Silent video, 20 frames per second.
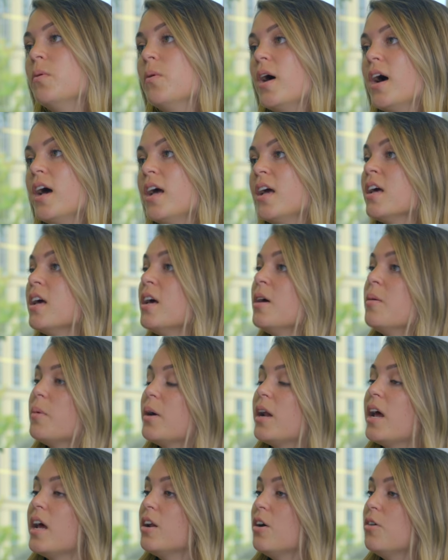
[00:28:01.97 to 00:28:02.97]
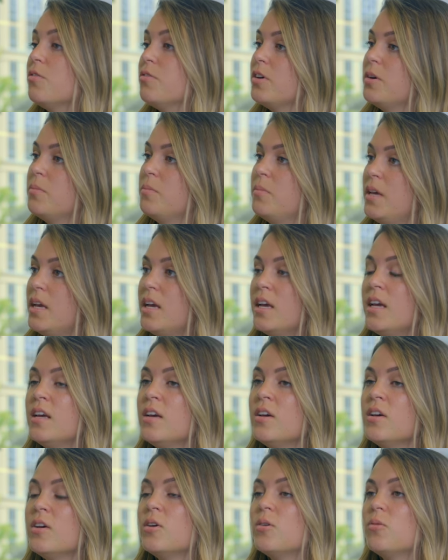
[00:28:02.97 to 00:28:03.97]
why. But I know for
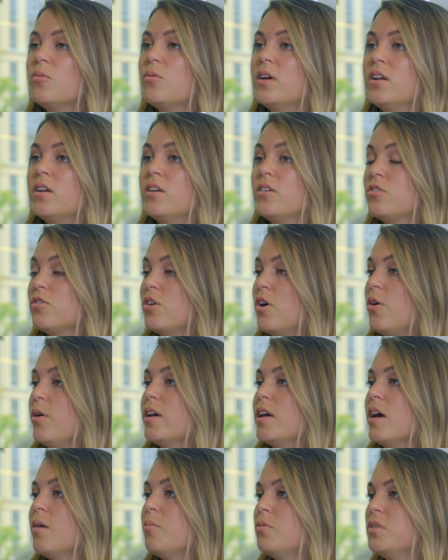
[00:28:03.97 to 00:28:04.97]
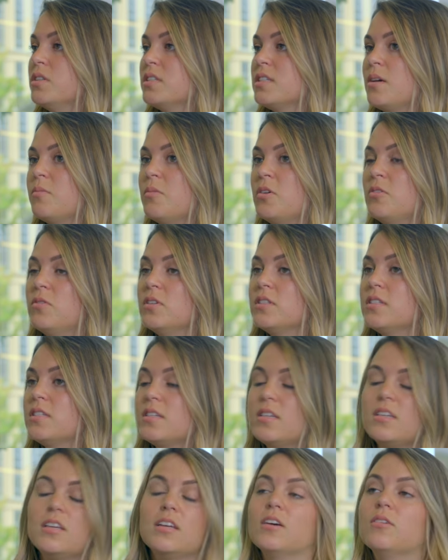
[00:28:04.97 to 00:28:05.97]
me, when growing up, when someone would,
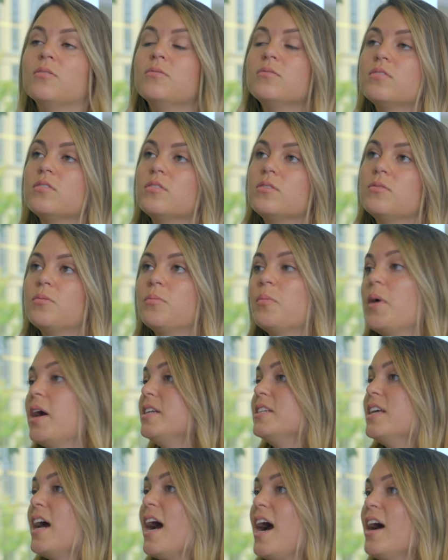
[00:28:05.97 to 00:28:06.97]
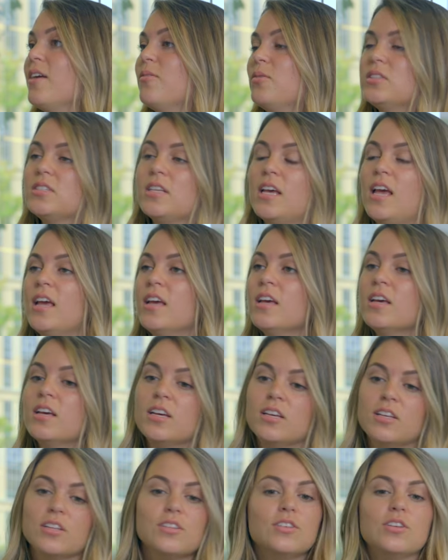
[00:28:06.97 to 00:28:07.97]
you know, my dad would say,
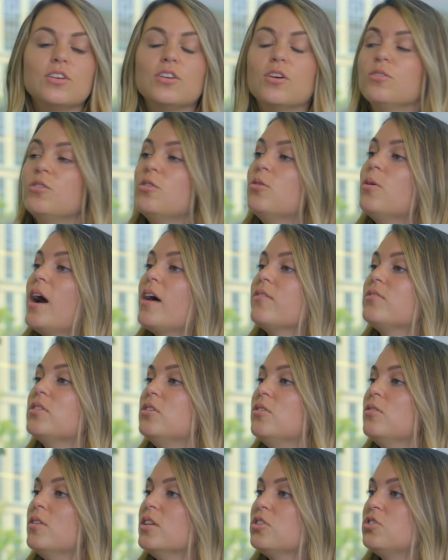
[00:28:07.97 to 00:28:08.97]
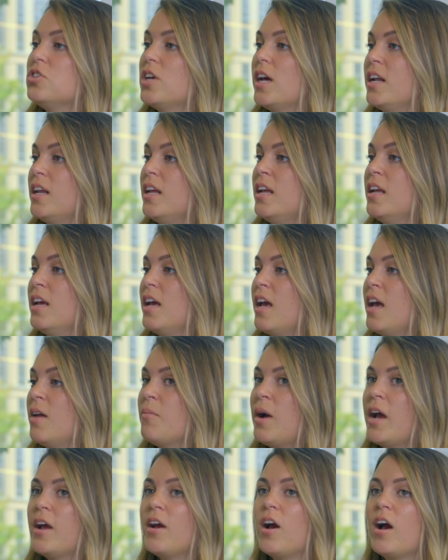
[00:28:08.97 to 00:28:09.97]
you know, you have to do this, Jenny. And
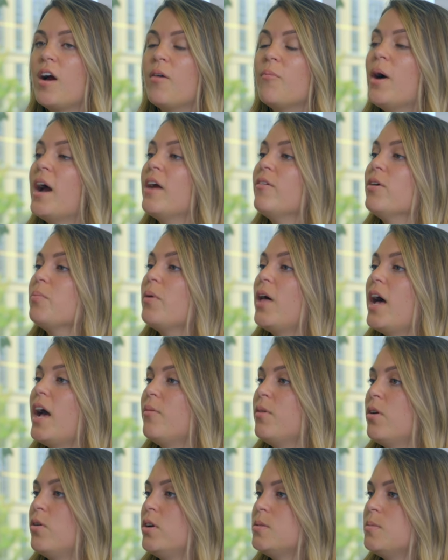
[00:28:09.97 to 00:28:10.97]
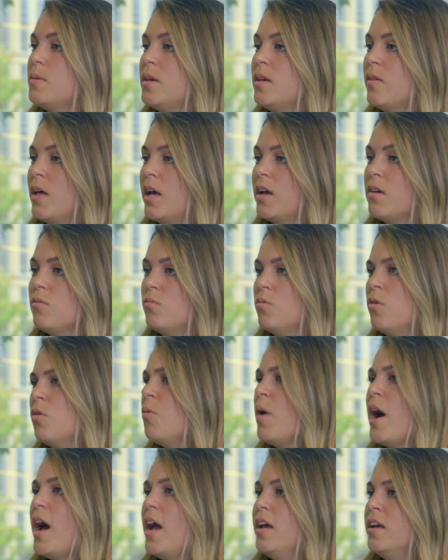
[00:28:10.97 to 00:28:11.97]
my my reply would always be like, well,
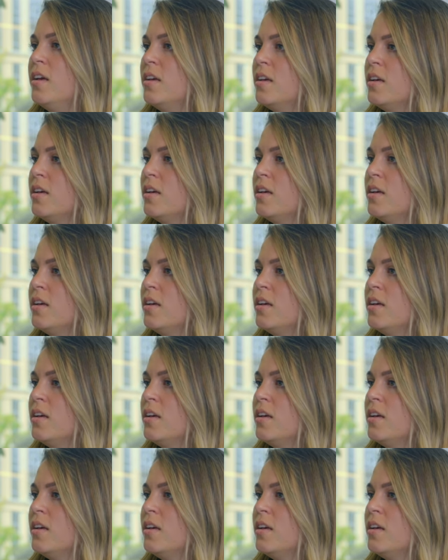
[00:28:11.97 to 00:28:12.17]
why?